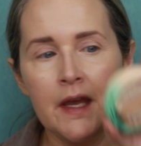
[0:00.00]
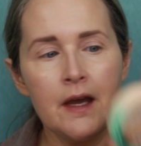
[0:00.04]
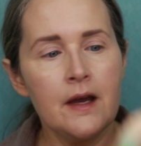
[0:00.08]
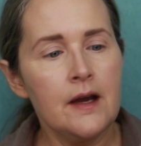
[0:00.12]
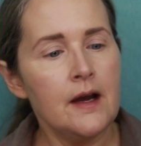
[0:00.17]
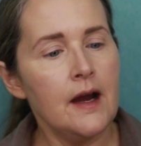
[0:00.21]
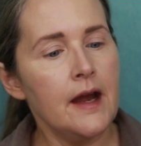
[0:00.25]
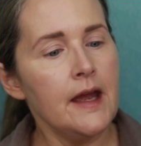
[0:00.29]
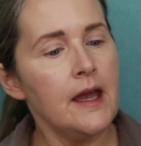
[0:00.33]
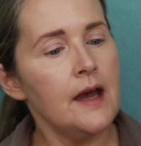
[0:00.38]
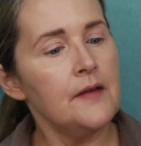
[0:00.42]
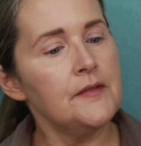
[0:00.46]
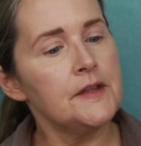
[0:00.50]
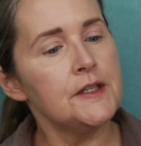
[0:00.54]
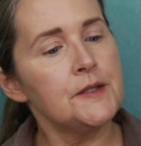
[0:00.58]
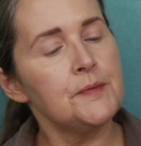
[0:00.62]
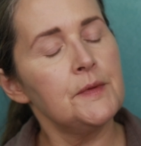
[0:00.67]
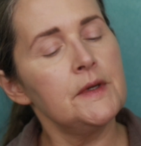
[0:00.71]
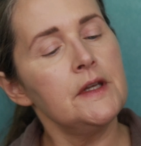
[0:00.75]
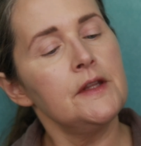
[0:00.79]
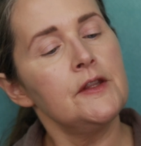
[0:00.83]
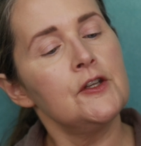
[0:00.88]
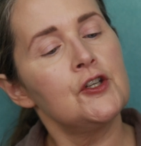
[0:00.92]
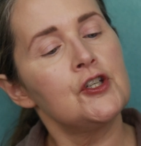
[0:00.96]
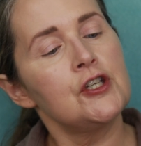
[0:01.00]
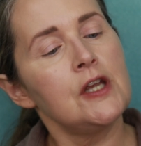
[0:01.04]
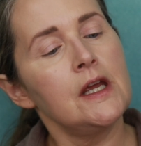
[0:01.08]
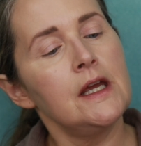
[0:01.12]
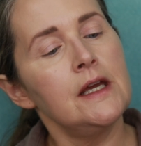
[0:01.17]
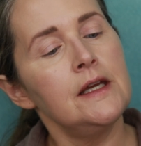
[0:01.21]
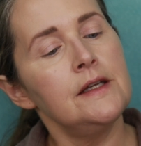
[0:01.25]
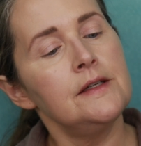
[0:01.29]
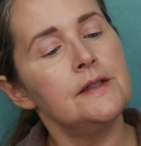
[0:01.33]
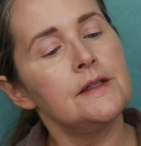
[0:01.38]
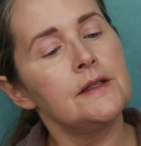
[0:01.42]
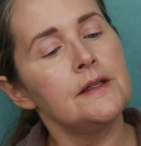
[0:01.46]
I have this one in the
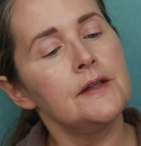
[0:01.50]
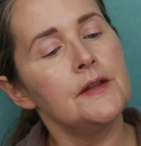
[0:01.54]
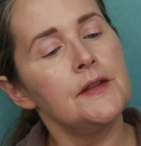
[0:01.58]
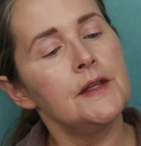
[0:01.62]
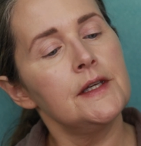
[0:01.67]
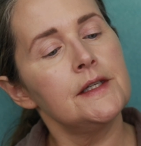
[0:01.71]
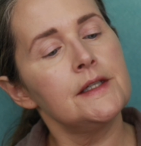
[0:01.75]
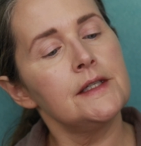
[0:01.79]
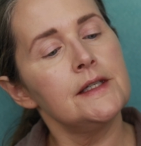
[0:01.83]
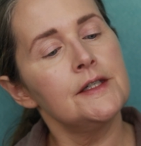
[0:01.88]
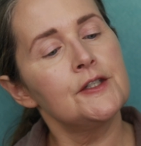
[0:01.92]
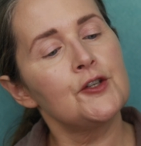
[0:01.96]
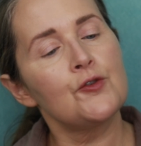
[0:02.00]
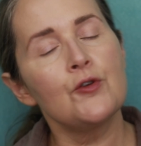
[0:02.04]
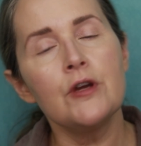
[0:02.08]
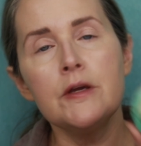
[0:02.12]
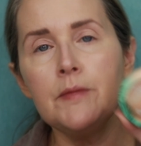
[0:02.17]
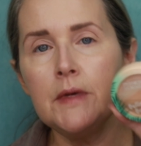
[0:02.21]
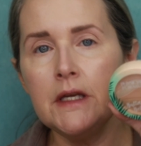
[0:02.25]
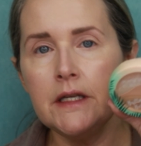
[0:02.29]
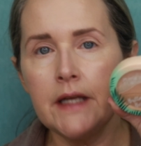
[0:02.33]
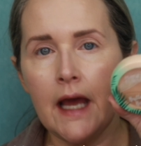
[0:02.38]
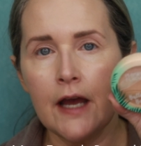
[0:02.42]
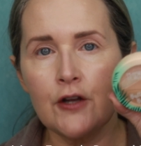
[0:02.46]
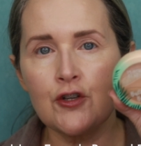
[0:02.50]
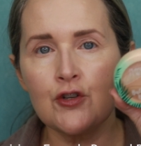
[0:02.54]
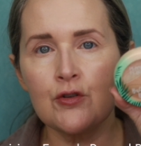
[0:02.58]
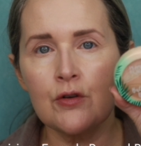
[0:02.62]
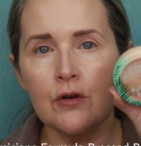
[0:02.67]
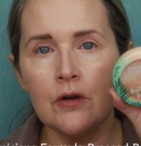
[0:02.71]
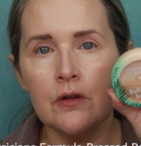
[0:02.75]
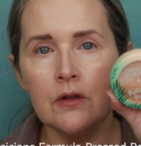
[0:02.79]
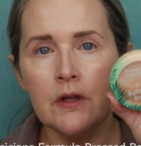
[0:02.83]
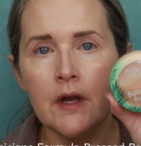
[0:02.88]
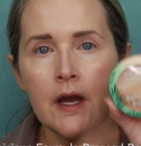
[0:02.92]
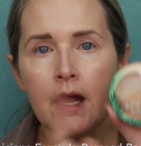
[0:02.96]
shade, this is Creamy
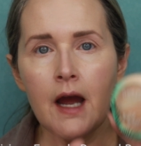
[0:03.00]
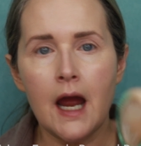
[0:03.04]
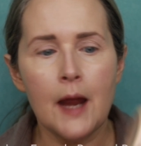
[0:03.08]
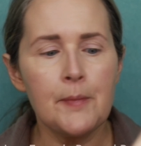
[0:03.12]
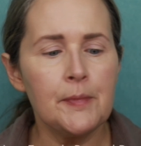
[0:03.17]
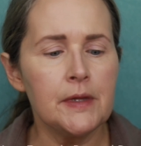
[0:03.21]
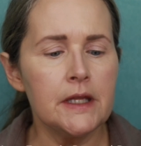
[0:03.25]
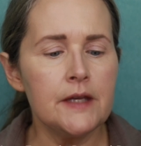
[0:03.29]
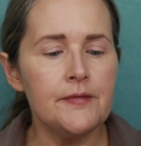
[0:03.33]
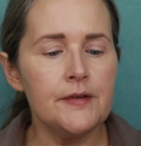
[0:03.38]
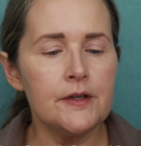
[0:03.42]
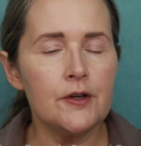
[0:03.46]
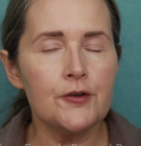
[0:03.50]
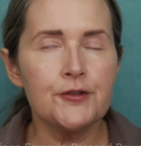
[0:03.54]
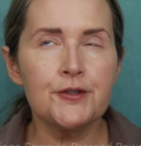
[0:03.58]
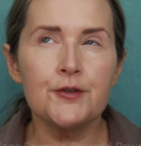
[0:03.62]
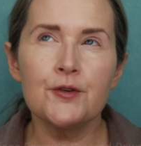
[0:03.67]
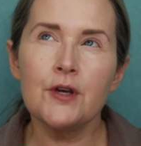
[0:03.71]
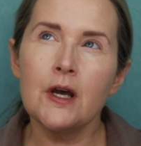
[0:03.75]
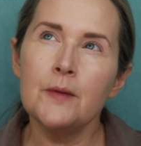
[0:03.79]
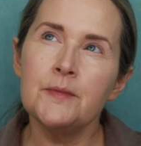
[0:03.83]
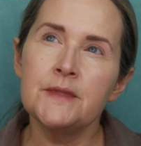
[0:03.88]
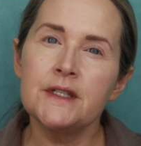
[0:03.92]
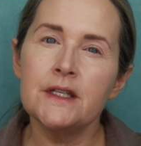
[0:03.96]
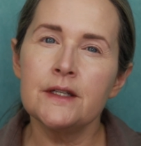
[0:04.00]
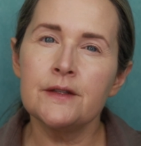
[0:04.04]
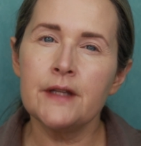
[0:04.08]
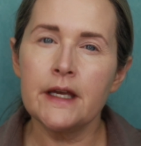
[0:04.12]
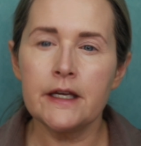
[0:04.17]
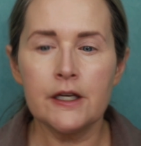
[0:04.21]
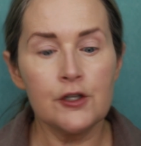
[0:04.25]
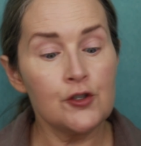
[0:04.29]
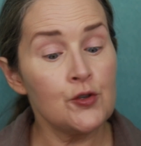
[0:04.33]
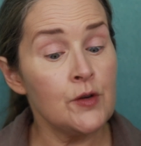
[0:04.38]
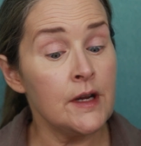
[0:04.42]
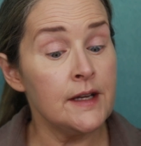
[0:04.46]
Natural. I believe it also comes in like
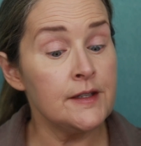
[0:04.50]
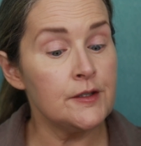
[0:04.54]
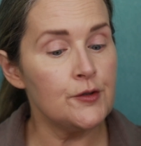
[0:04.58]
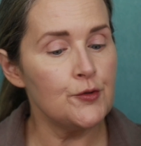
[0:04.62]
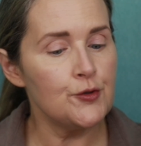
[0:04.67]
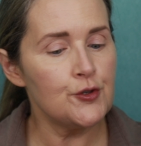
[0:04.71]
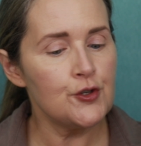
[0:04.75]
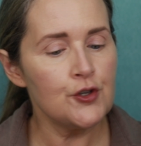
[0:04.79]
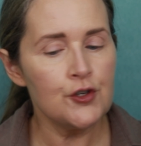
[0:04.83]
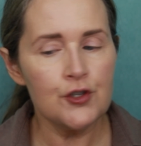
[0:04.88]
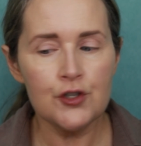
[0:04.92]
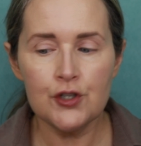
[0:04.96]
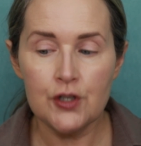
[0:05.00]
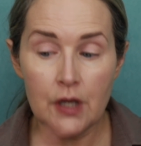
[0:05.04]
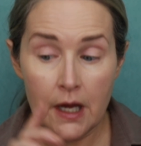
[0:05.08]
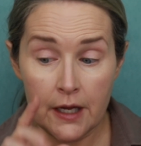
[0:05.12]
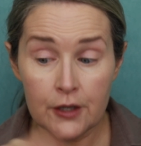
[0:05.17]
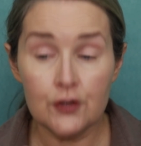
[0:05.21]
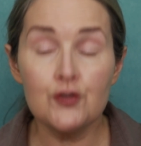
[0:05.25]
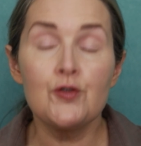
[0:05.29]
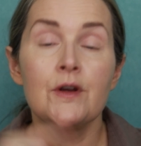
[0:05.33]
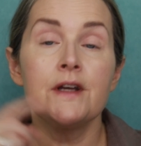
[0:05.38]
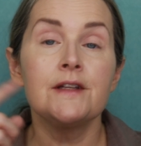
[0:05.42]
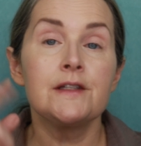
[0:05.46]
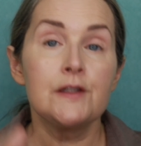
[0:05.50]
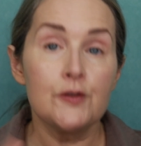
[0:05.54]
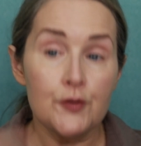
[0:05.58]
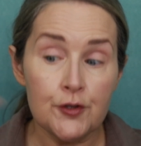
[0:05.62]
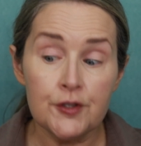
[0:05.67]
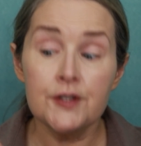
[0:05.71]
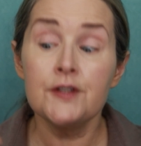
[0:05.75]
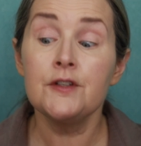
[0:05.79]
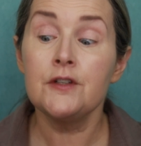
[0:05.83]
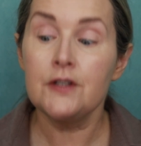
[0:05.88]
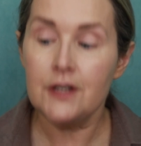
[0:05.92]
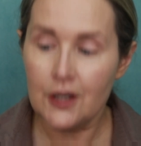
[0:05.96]
a
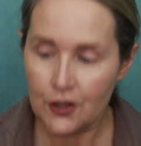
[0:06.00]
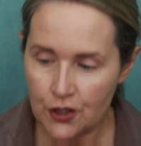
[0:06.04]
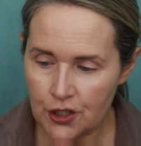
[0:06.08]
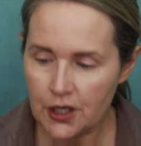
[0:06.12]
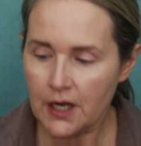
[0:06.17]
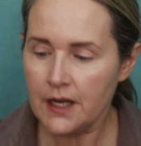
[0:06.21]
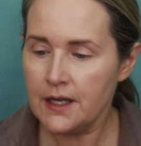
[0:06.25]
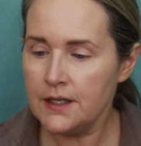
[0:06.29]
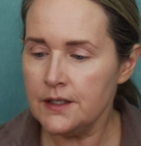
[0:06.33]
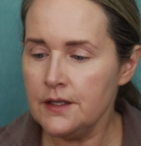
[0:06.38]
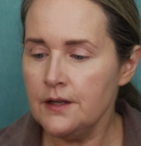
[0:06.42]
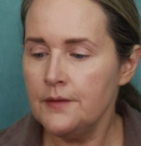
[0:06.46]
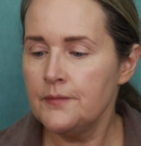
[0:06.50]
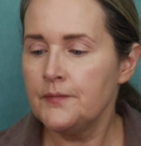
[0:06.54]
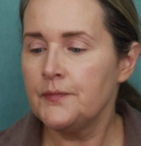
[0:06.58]
translucent shade.